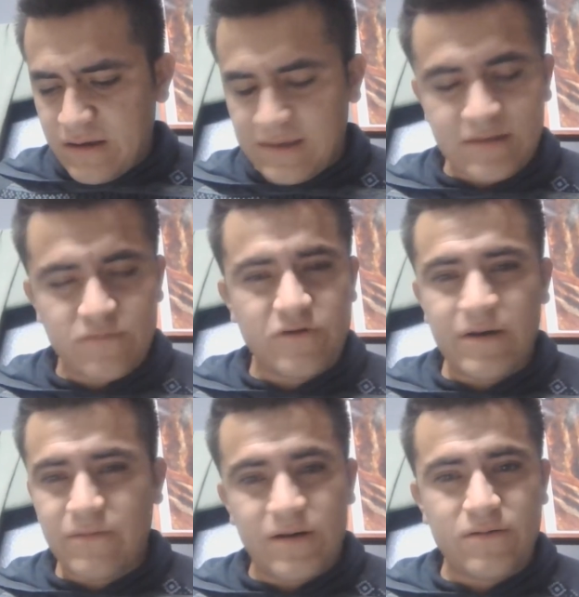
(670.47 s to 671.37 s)
this is where
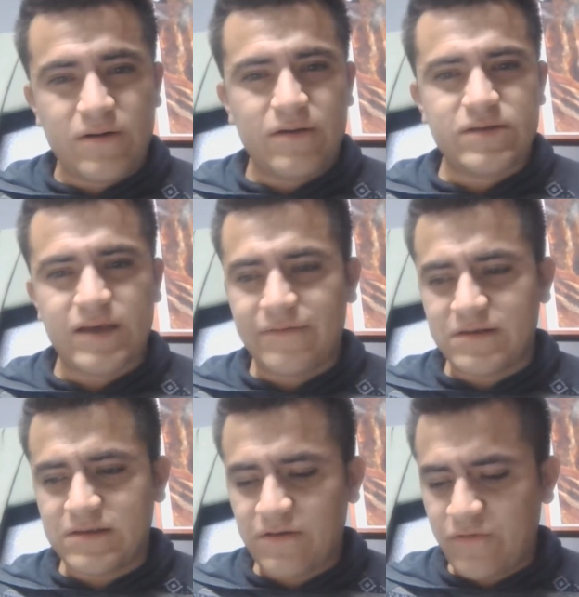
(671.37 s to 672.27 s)
I was
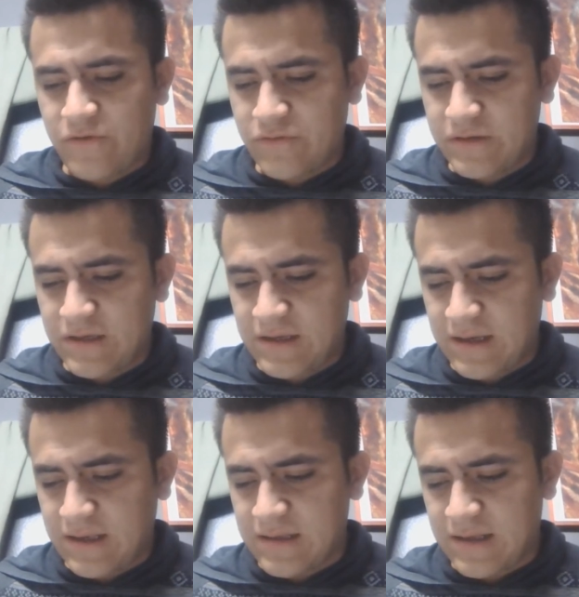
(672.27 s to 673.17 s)
having difficulty,
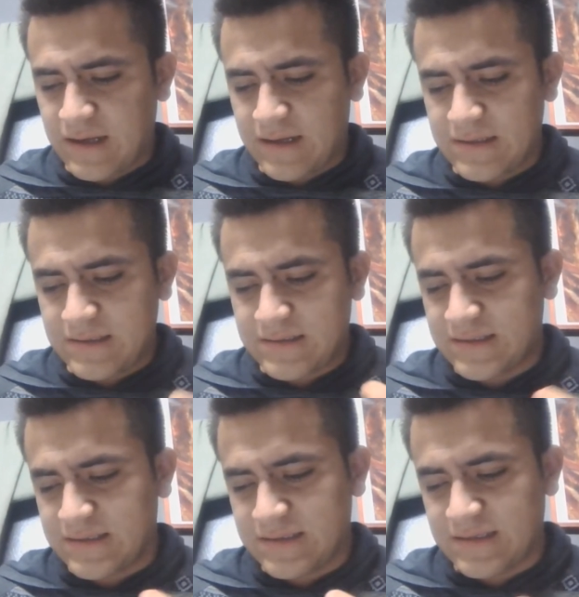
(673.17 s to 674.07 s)
and I
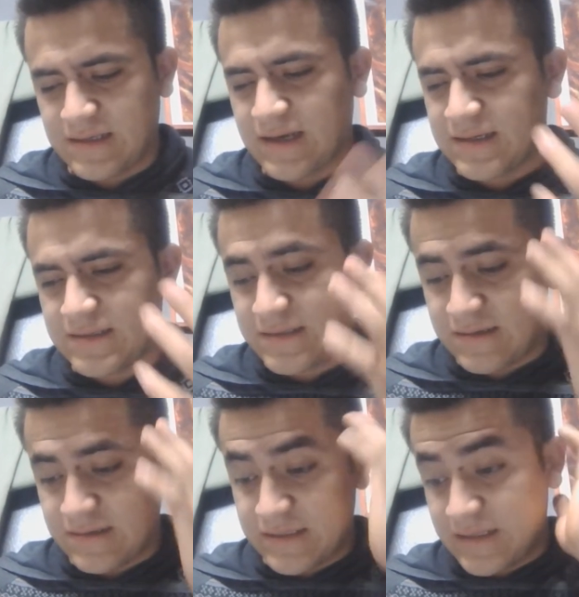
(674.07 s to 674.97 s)
just guessed
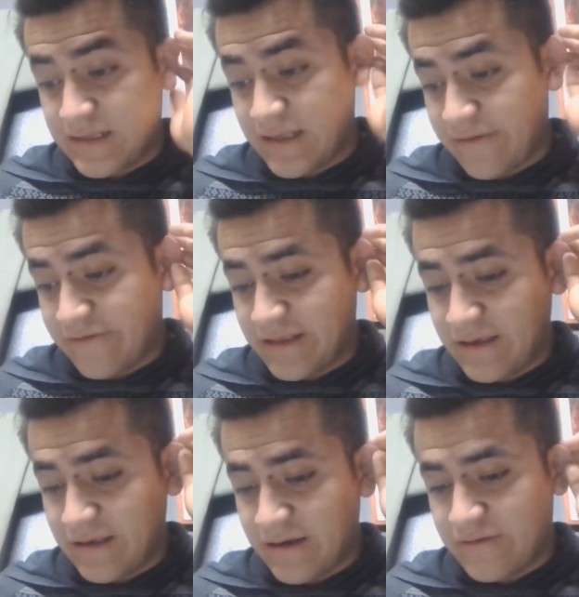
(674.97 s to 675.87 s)
because I didn't have
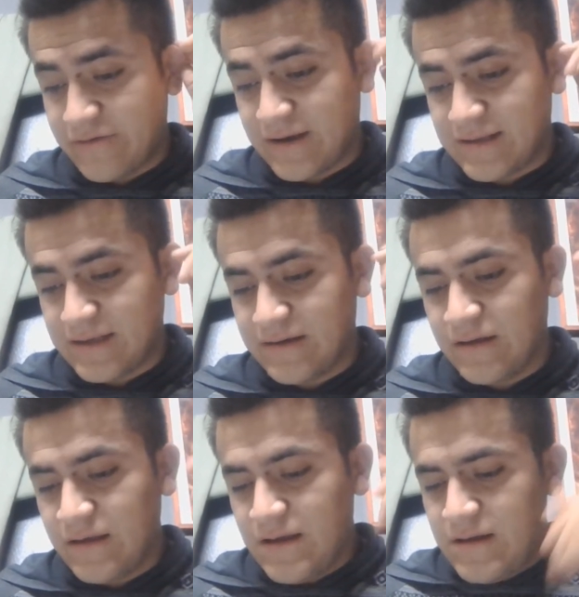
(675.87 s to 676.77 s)
any other idea.
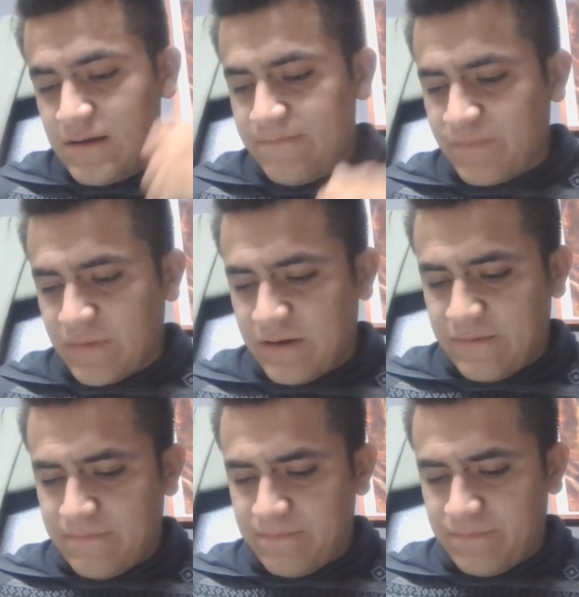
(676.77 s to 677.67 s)

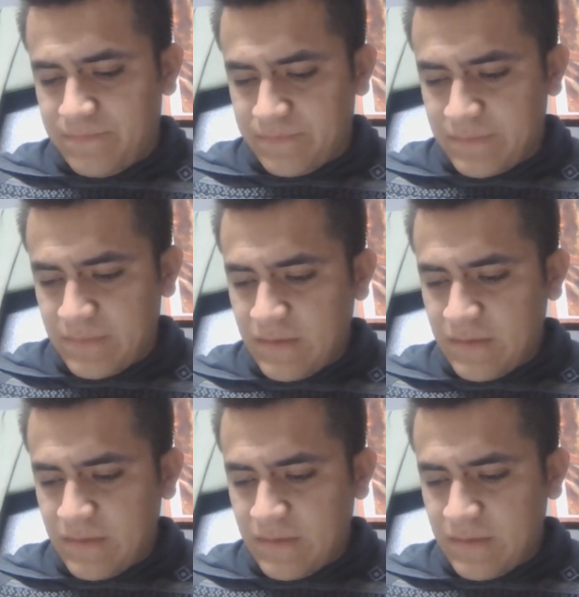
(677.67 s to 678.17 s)
Same